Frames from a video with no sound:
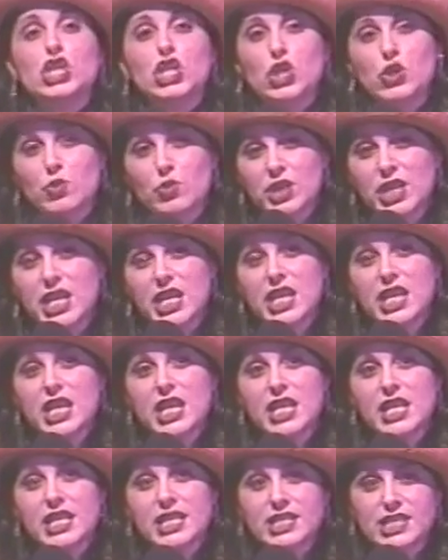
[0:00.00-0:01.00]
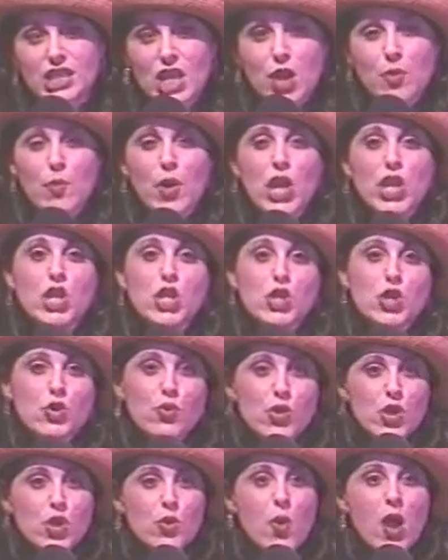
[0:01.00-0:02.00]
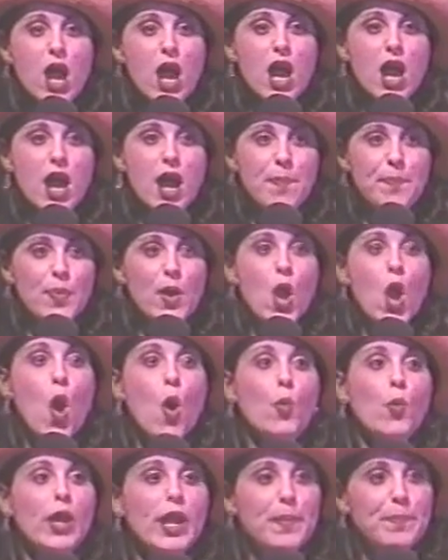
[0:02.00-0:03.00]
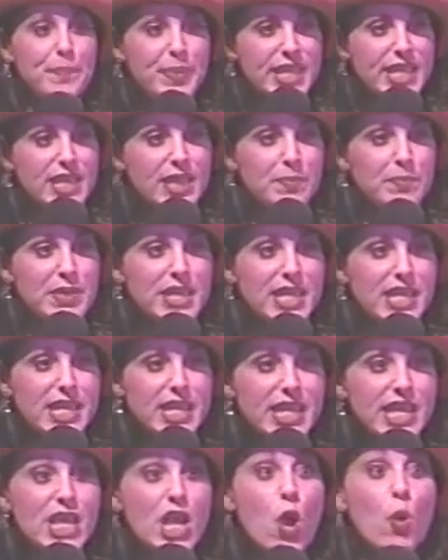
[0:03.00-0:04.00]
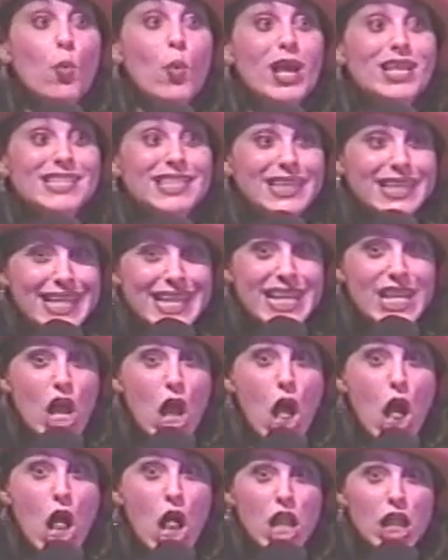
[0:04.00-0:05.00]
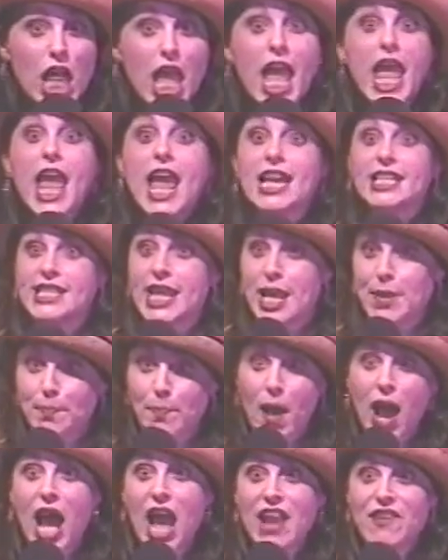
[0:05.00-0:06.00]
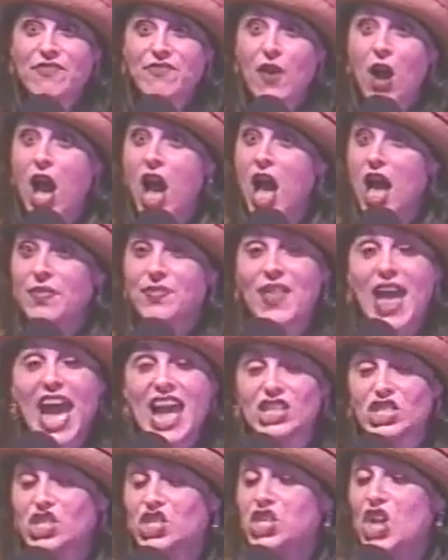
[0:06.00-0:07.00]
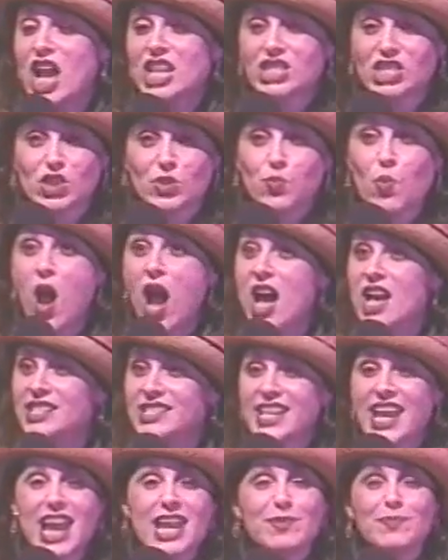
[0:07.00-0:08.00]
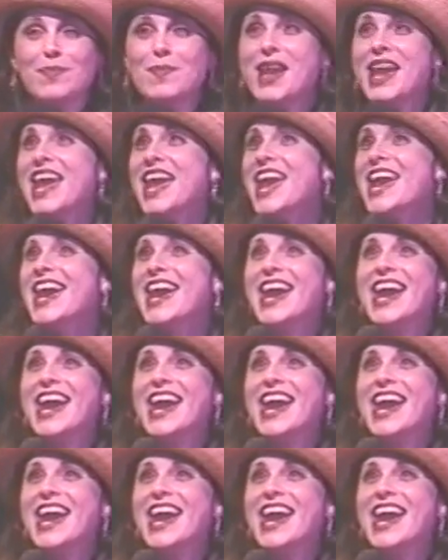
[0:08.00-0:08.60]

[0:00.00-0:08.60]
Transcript: You needed someone who grew up where bigamy was legal. Is it my fault that just wasn't me?